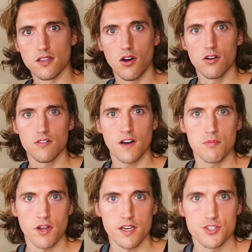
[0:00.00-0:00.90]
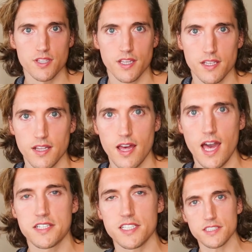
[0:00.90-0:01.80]
low vibration
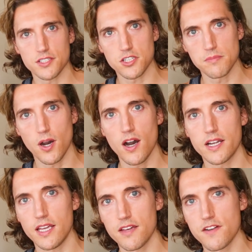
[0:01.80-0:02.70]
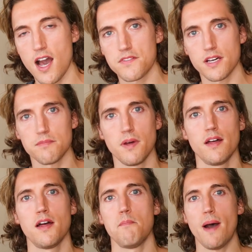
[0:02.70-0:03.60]
entities into your body if you're having a
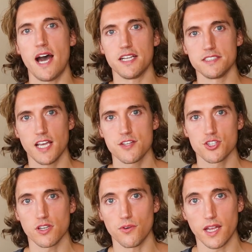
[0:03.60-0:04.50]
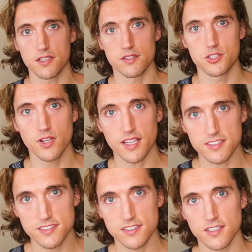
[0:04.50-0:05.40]
bad intention going into the
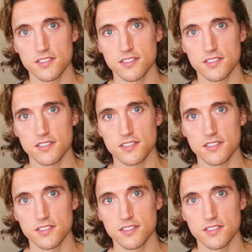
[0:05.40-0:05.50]
drinks.